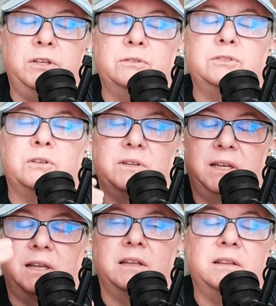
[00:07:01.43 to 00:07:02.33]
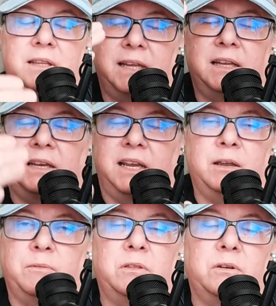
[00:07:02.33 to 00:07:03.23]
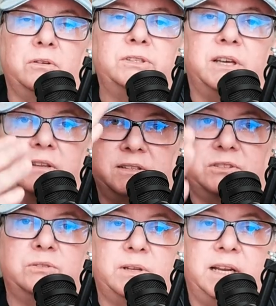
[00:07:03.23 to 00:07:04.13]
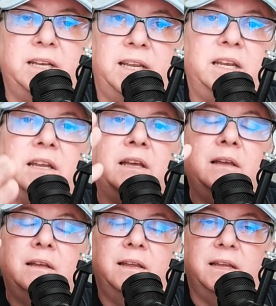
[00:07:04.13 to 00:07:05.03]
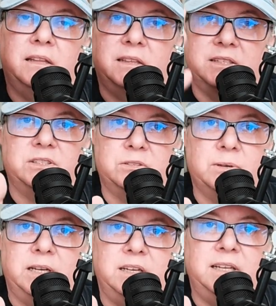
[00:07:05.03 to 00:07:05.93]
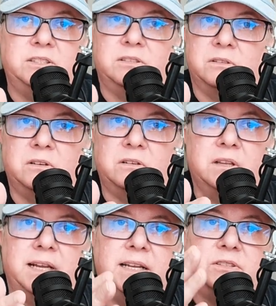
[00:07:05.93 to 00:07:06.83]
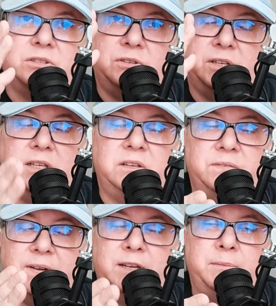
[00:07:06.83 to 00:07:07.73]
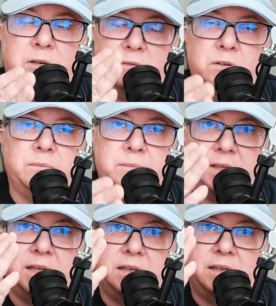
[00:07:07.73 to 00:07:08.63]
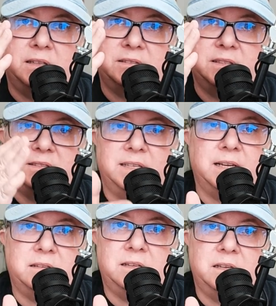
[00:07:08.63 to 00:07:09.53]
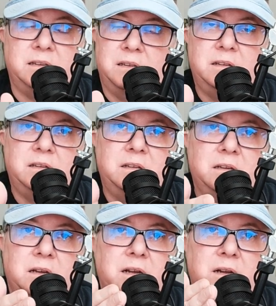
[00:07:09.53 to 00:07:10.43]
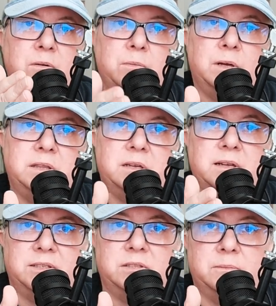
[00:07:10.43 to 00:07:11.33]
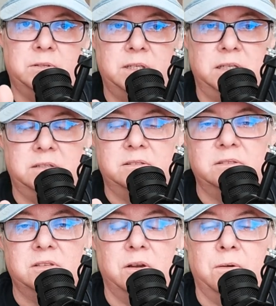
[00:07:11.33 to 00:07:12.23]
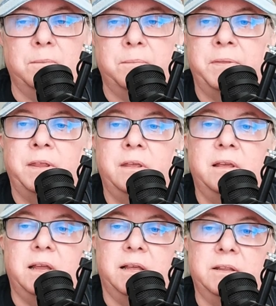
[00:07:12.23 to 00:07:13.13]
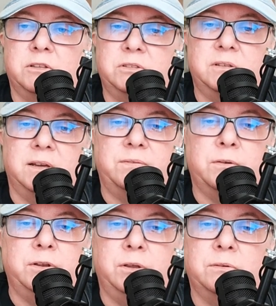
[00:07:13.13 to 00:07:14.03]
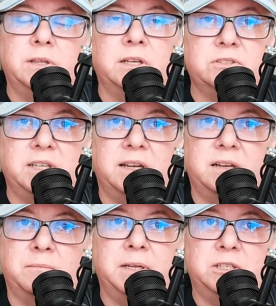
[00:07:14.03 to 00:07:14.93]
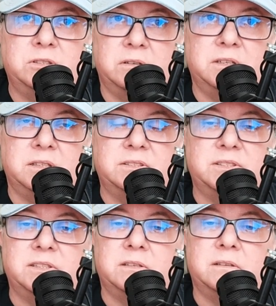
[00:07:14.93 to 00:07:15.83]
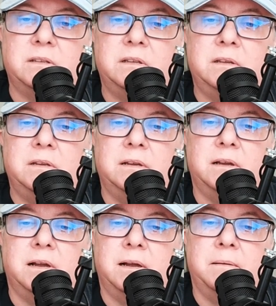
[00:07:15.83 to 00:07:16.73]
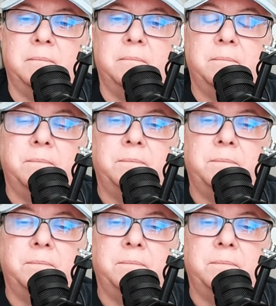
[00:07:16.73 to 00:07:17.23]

you so they can hammer the hotel. This is what I need. And this is what it needs to look like. So you need to find me a room that is exactly what the customer needs. So, and they'll do that for you. And they'll check and make sure it is still, you